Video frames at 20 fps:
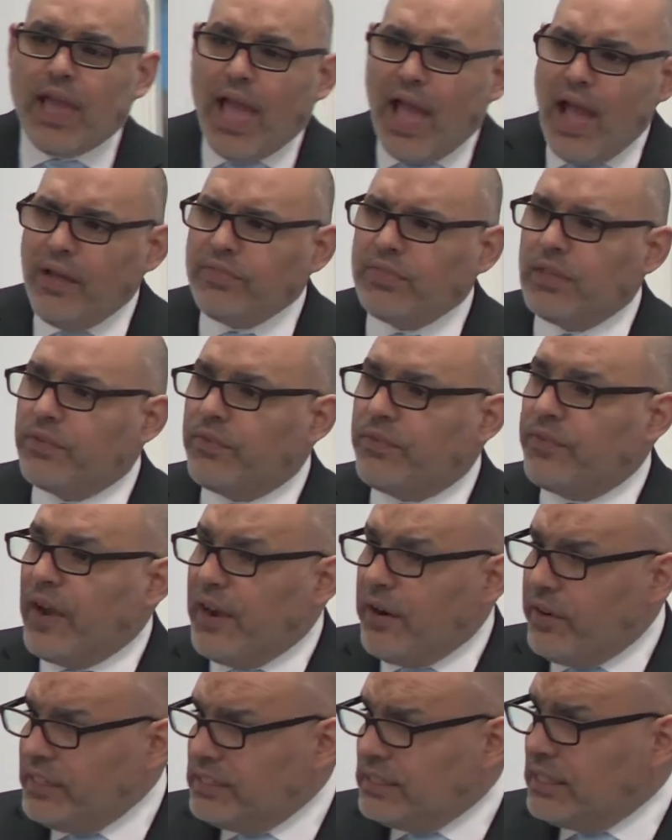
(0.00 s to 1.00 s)
we had the
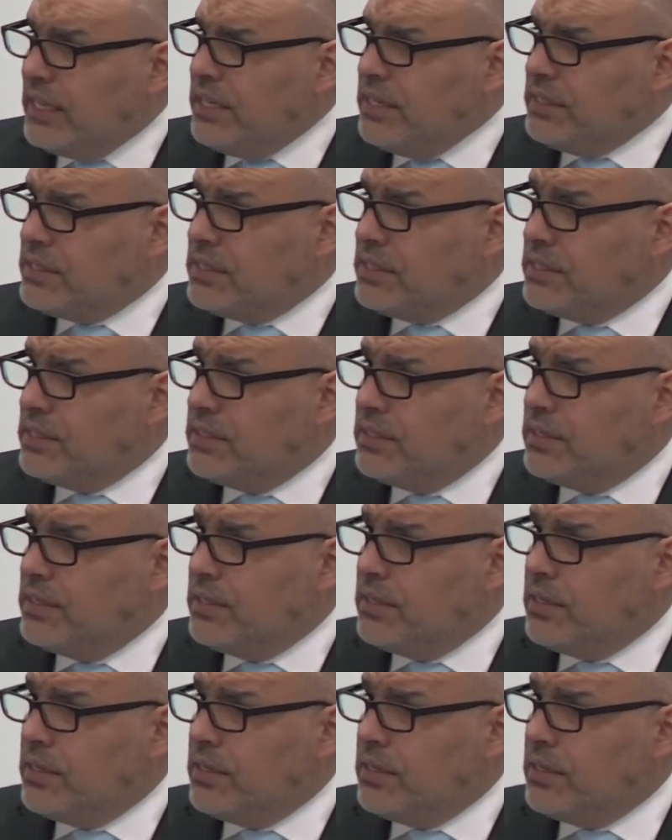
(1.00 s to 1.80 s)
Pharisees,